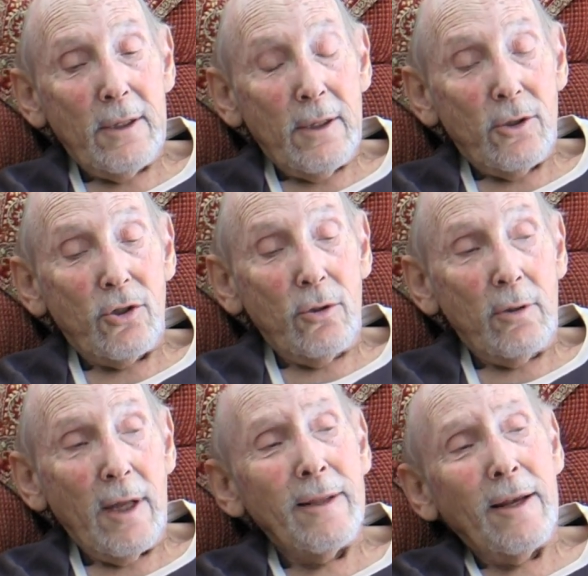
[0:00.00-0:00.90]

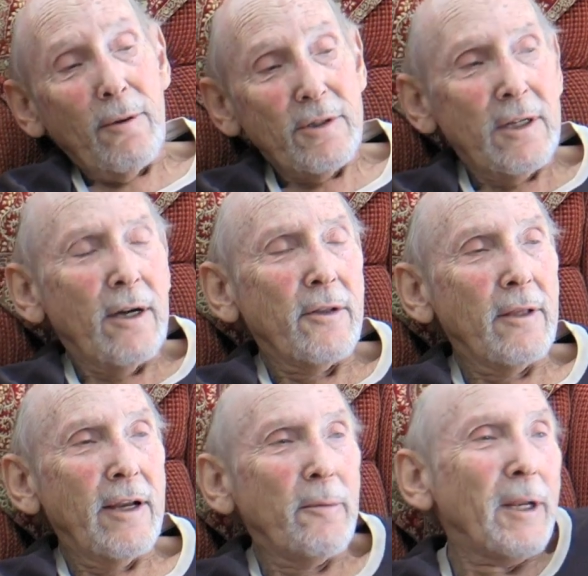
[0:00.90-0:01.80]
Shula, and then there was another
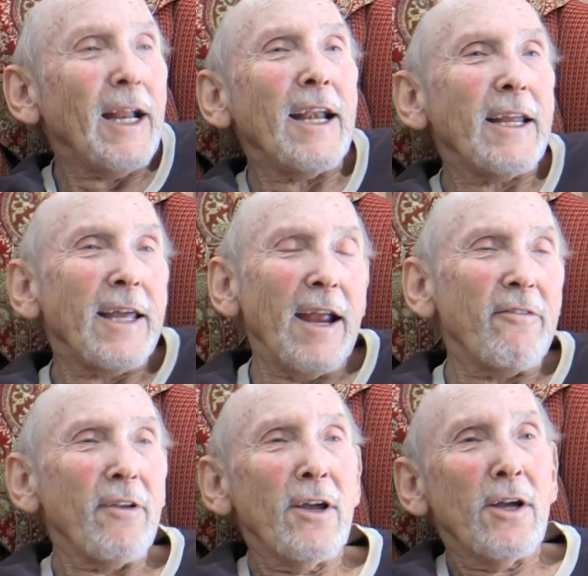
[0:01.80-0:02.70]
lady. But in any case,
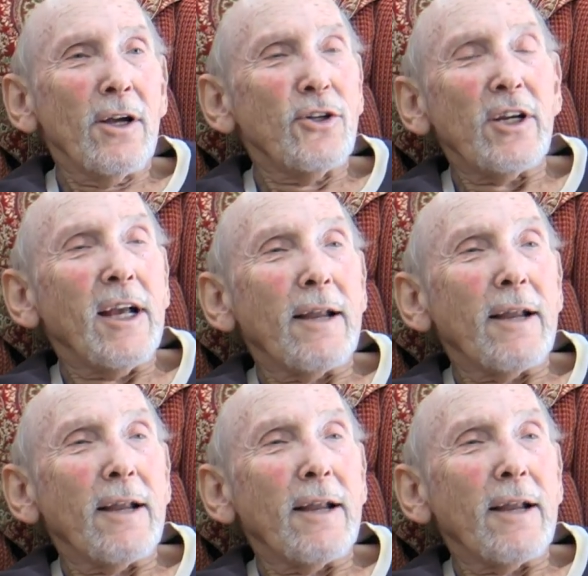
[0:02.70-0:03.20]
she